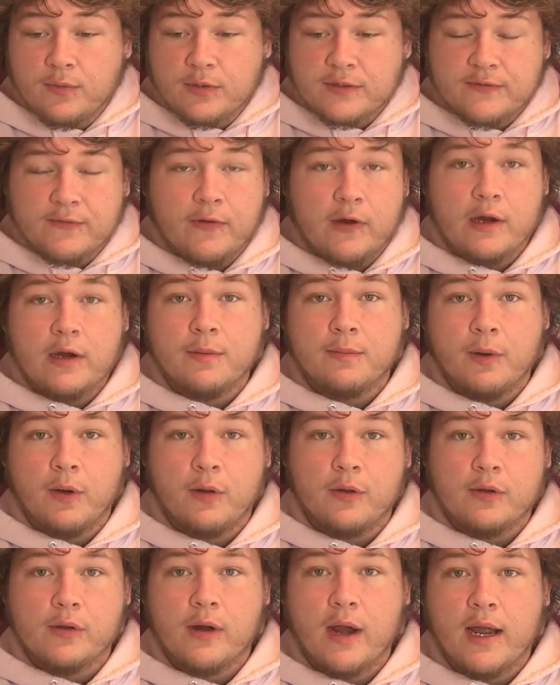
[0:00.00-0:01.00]
was very
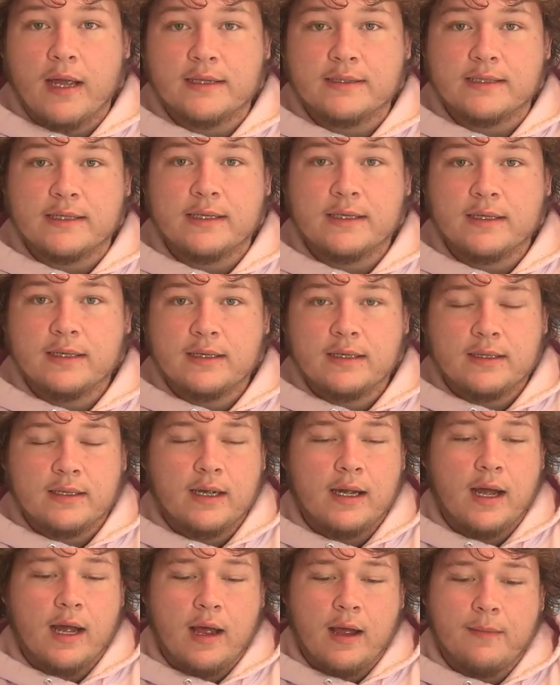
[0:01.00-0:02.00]
polarizing.
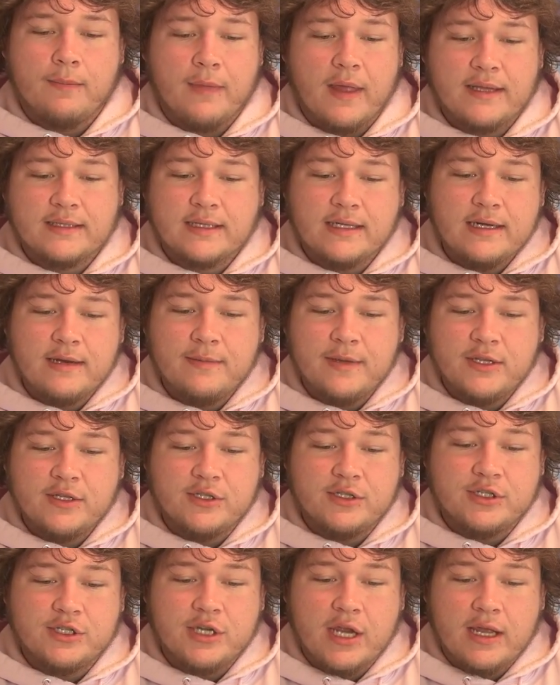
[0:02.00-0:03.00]
That's going to be
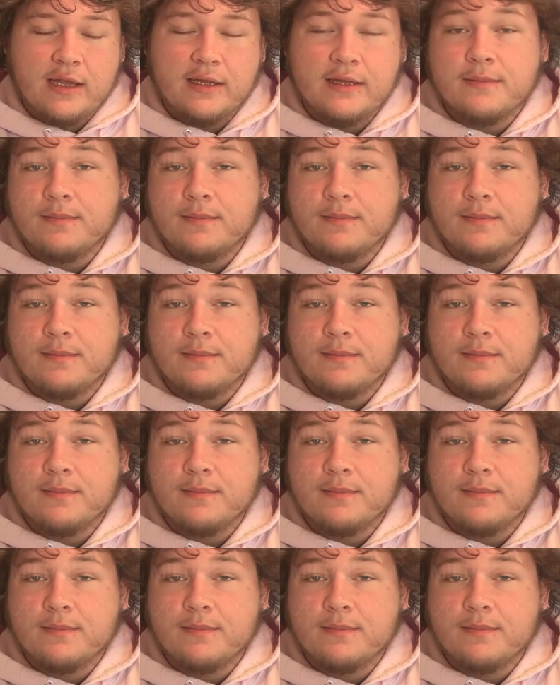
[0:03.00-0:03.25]
Jalen